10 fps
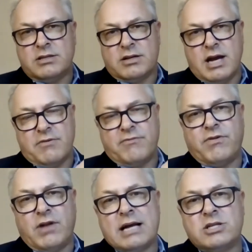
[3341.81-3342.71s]
to kind of
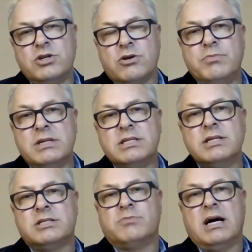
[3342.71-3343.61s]
flex your
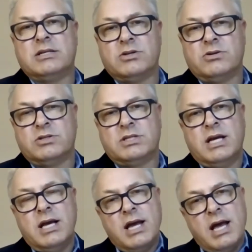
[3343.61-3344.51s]
business muscles
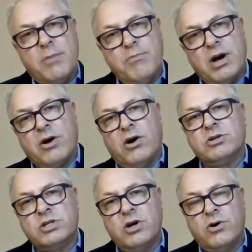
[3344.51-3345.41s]
but
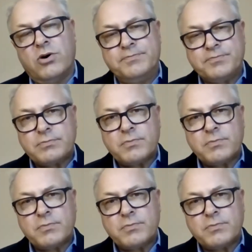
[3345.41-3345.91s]
also